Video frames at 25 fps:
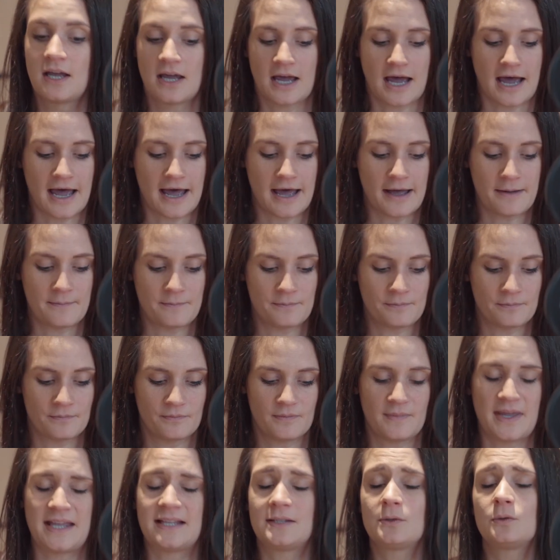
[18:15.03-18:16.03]

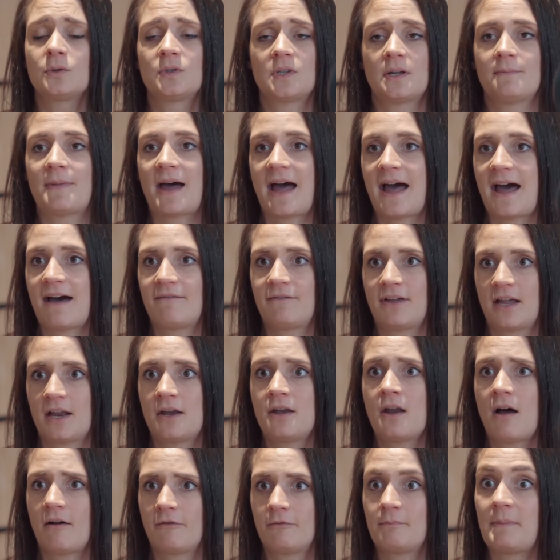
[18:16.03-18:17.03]
It's also about having
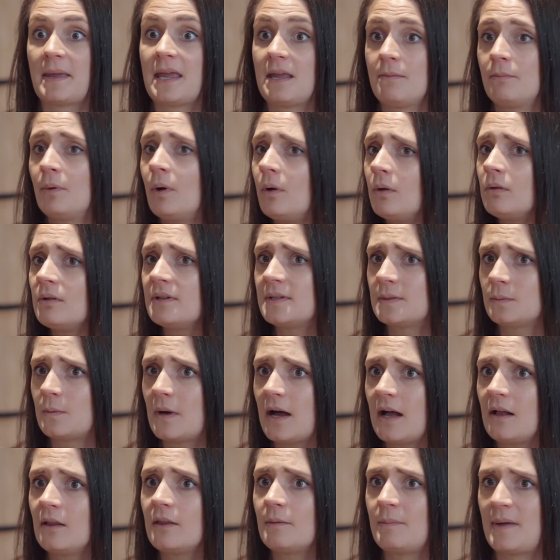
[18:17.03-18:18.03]
enough people as
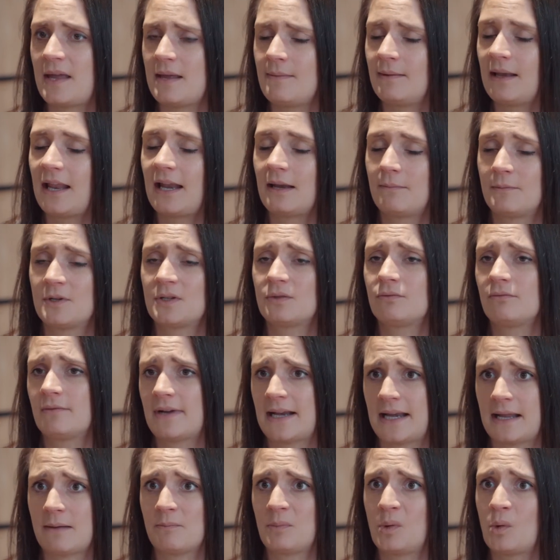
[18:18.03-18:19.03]
well. The people element's
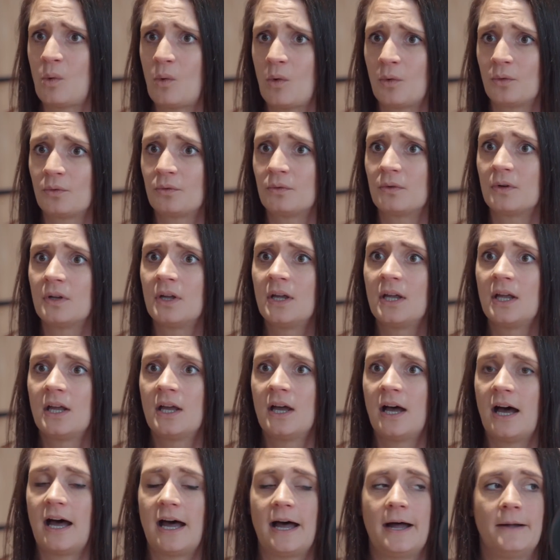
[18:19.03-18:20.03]
really important.
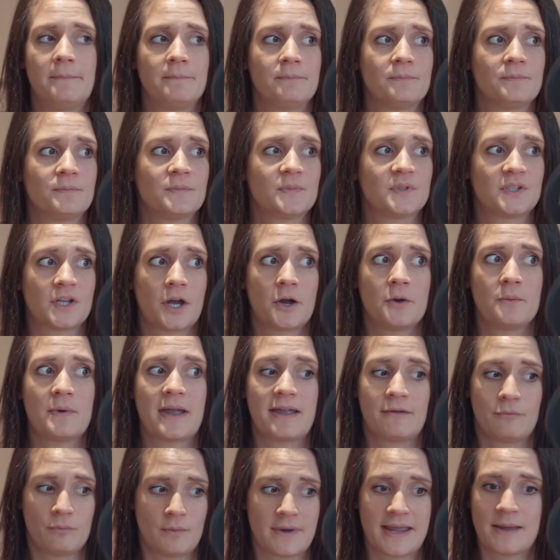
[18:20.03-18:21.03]
So
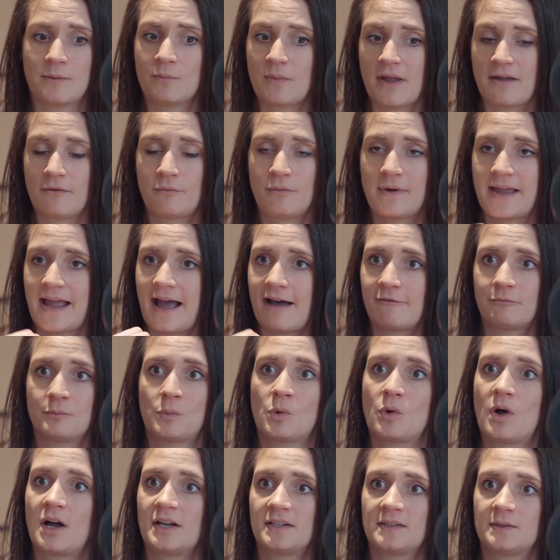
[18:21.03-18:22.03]
if we have more
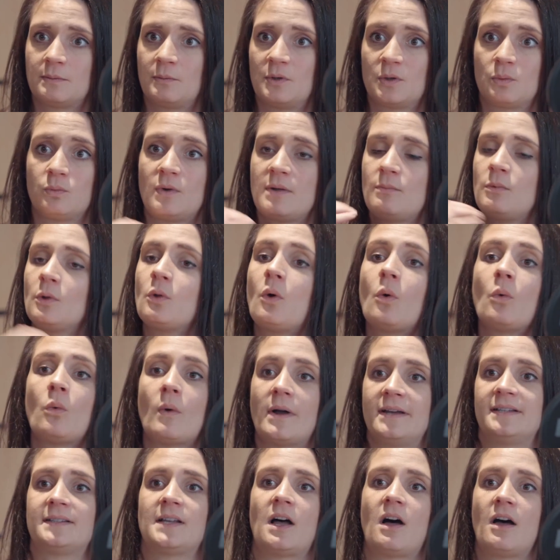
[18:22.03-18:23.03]
customers, we will
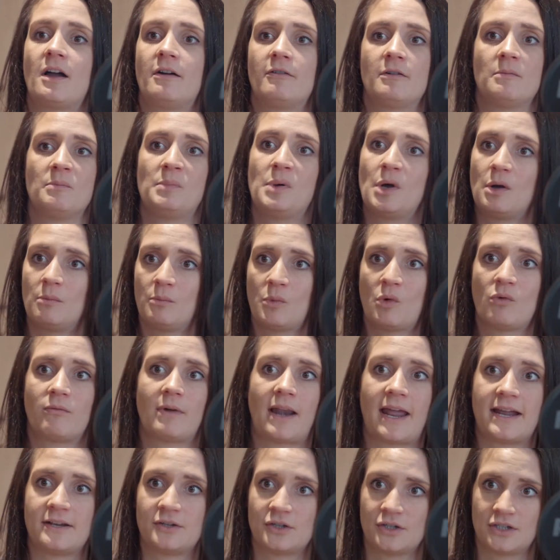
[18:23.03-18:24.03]
always hire and put more
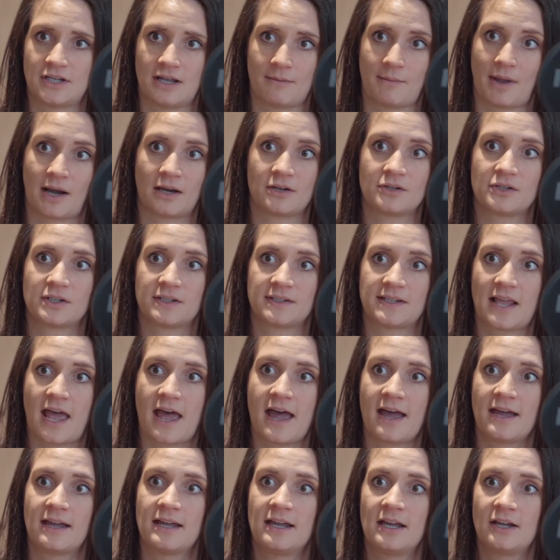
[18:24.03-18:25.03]
relationship managers
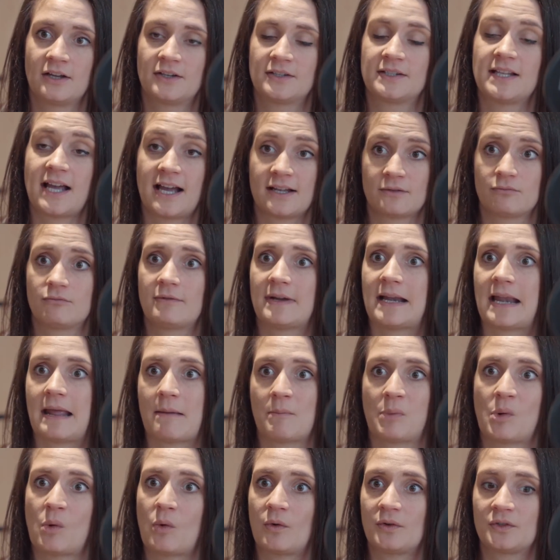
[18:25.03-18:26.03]
there, because that's really
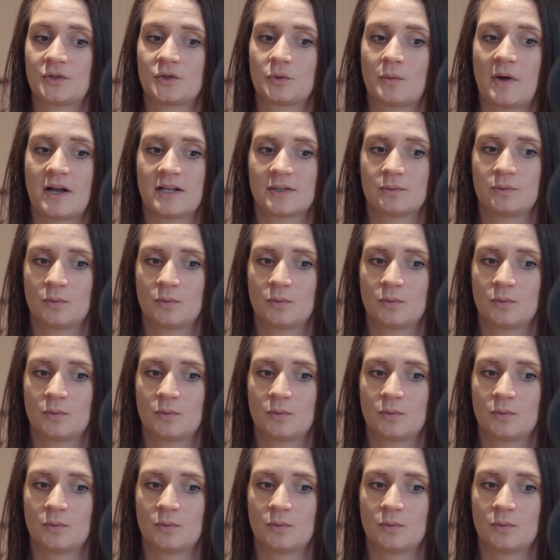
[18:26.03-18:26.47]
important to us.